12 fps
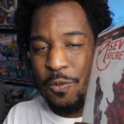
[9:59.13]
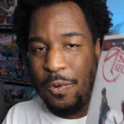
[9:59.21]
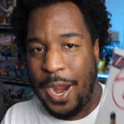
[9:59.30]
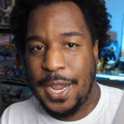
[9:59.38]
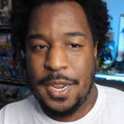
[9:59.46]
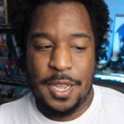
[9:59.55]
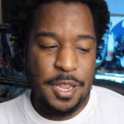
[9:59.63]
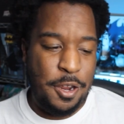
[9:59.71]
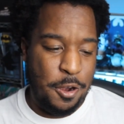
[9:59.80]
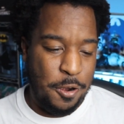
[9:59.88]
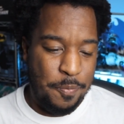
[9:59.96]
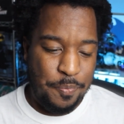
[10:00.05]
right
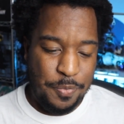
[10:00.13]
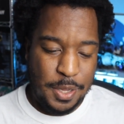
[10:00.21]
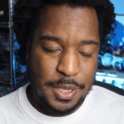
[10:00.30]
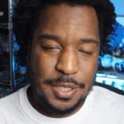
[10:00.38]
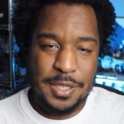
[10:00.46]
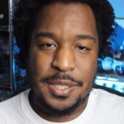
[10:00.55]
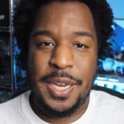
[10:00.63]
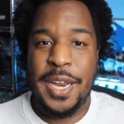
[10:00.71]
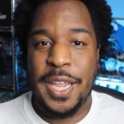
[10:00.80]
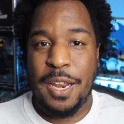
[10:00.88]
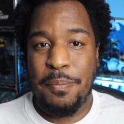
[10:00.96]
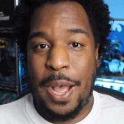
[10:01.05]
here
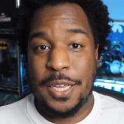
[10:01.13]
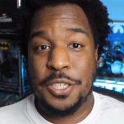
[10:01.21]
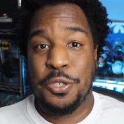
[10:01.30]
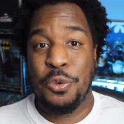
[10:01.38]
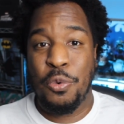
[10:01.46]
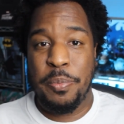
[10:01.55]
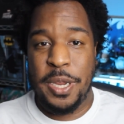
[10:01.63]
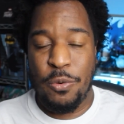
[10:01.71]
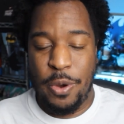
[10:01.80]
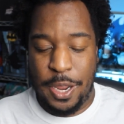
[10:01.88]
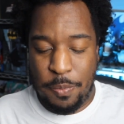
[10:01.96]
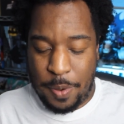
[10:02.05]
sitting in my to be
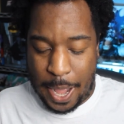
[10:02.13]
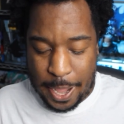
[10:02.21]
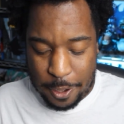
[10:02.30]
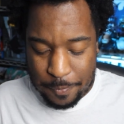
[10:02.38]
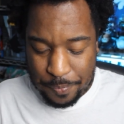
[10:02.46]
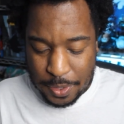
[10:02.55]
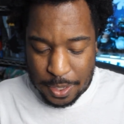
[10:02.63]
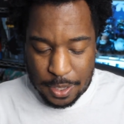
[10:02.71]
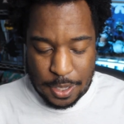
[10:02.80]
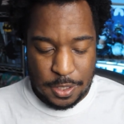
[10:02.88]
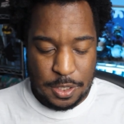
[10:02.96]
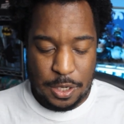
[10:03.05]
read pile. And